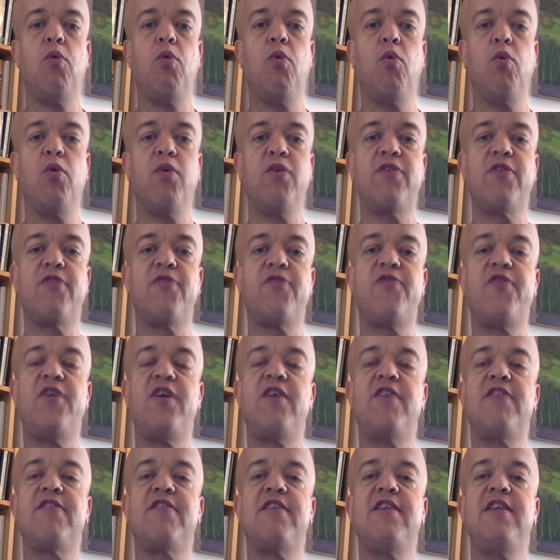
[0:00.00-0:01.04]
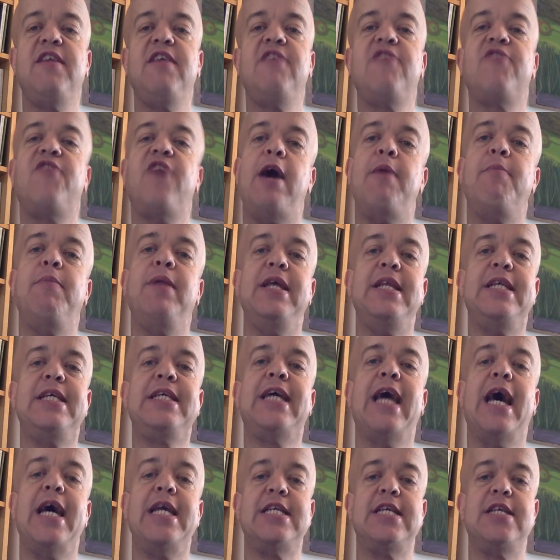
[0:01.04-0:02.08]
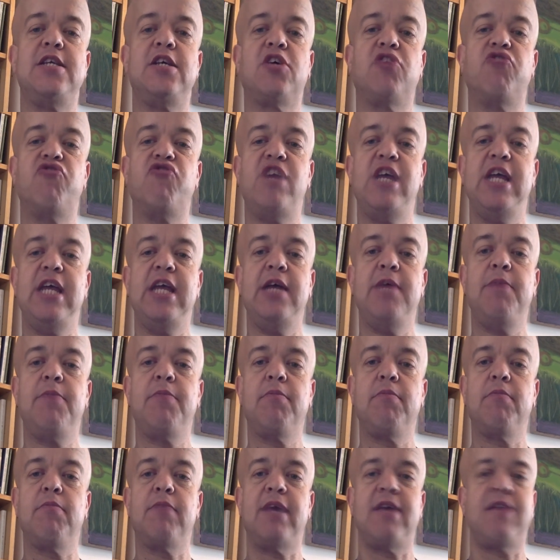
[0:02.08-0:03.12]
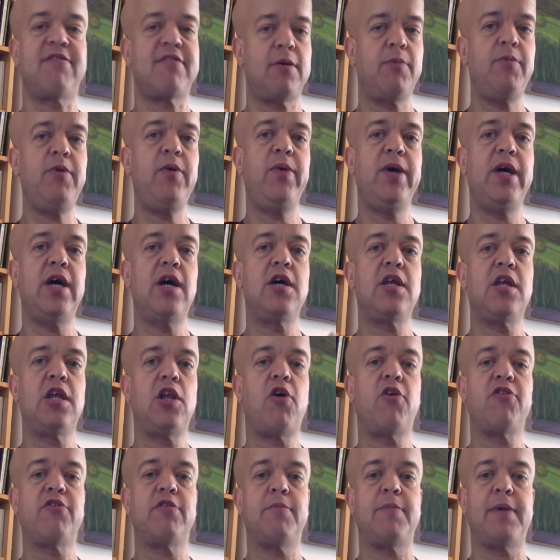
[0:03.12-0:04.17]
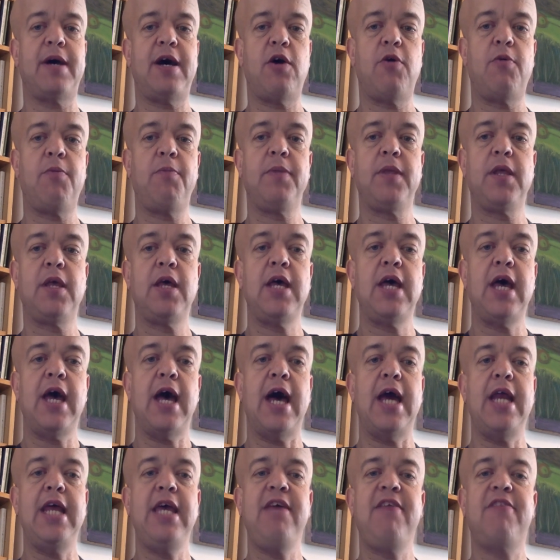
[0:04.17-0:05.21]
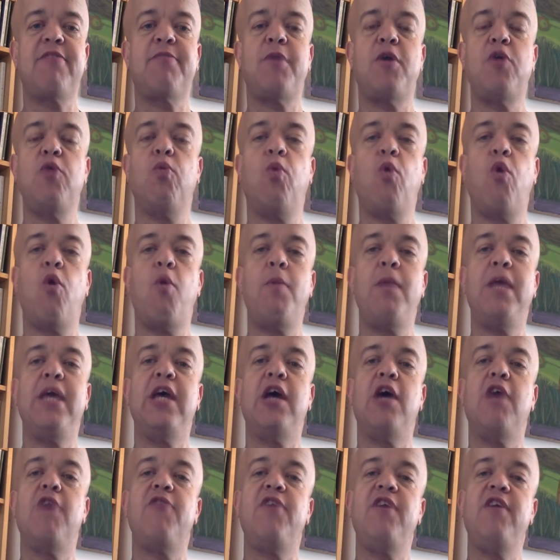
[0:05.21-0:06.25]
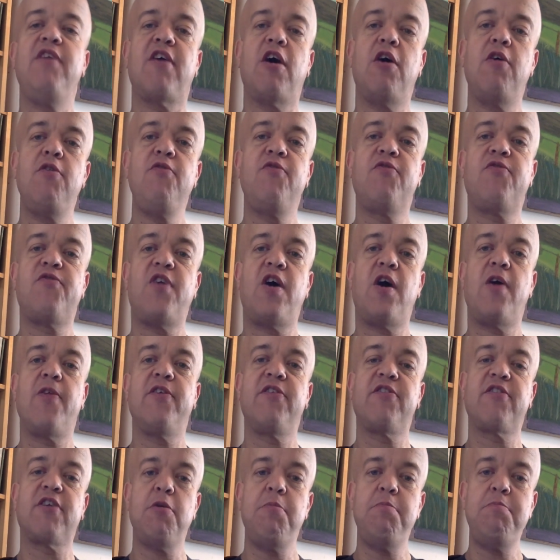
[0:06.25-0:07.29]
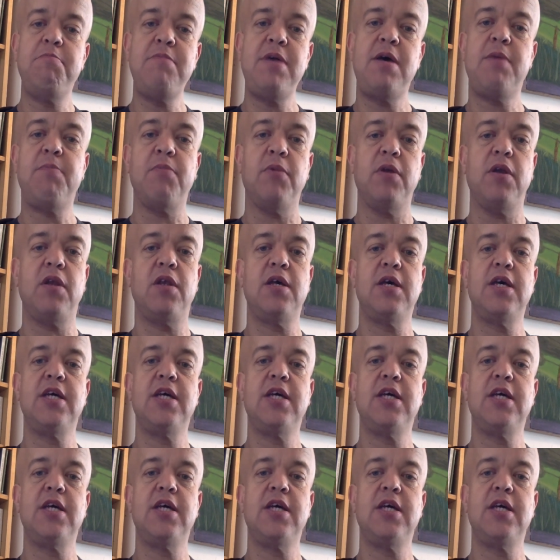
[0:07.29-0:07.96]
was the first in his family to get a degree. That's something we heard a lot about. And he spoke warmly of his own father's commitment